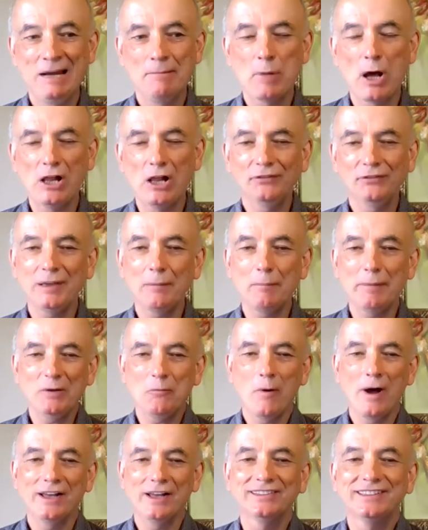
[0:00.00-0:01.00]
Paul, if somebody
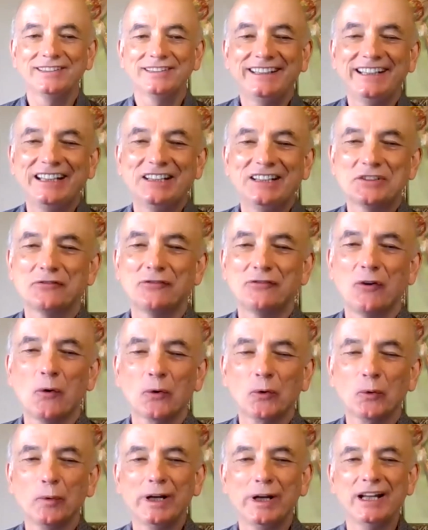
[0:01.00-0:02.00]
wants to teach
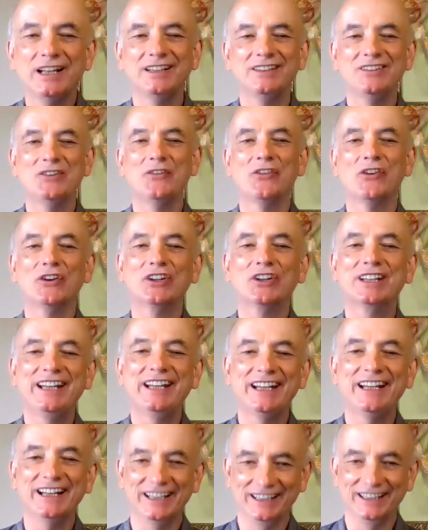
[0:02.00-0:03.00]
photo reading to their
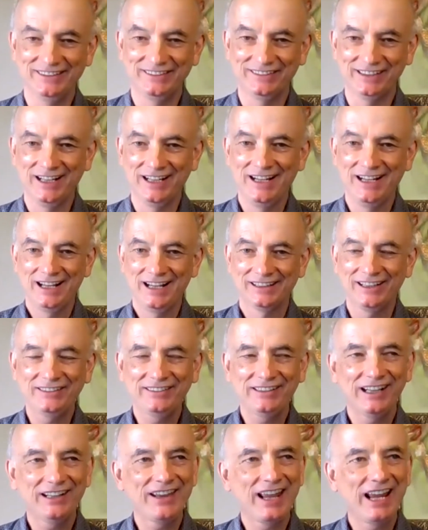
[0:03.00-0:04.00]
kids, let's
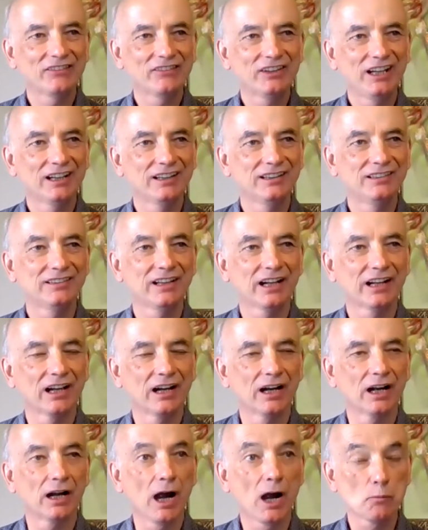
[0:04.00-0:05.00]
say they have kids that
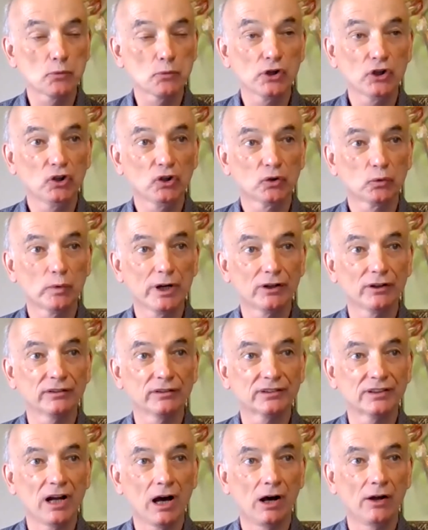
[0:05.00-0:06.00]
are pretty good
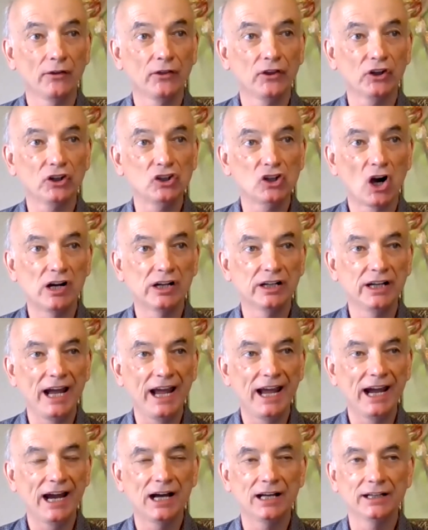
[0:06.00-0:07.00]
readers now, they're young
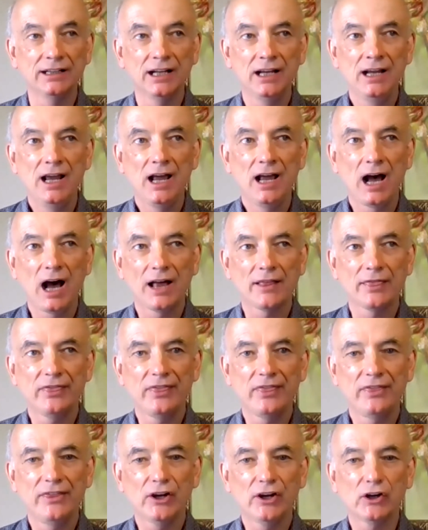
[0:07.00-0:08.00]
and
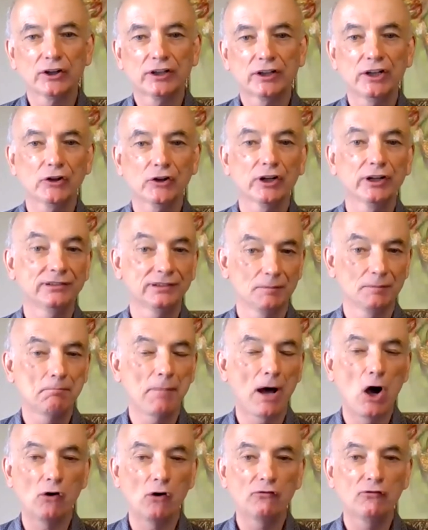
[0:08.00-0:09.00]
they're curious
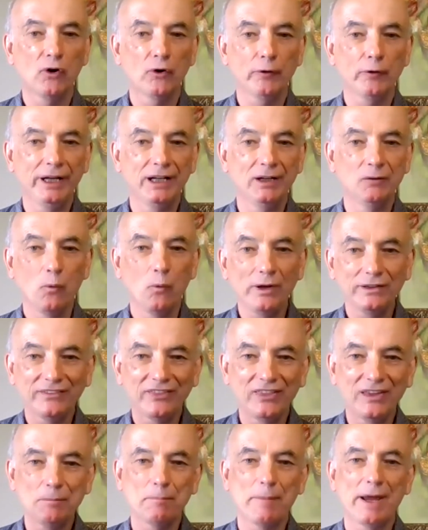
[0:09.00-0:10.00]
about photo reading, what's
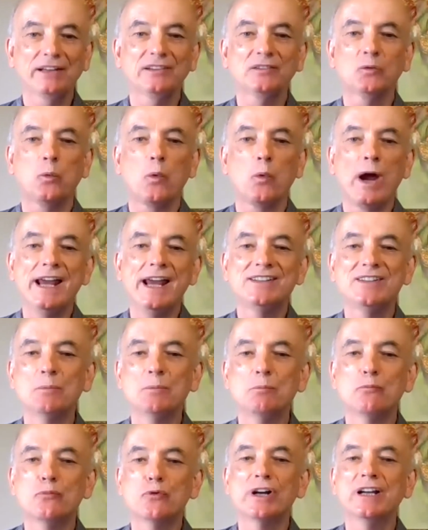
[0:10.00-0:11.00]
the best way to
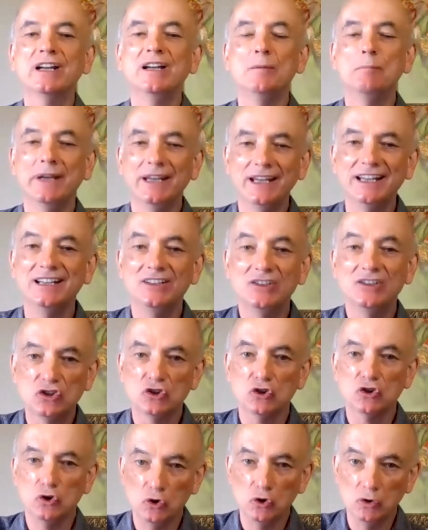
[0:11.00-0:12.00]
bring them
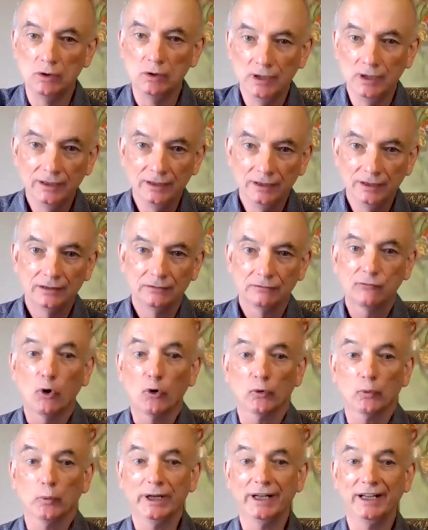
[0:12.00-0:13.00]
into
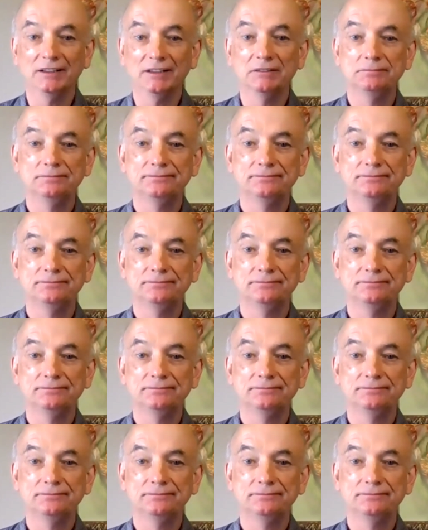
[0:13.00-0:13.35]
photo reading?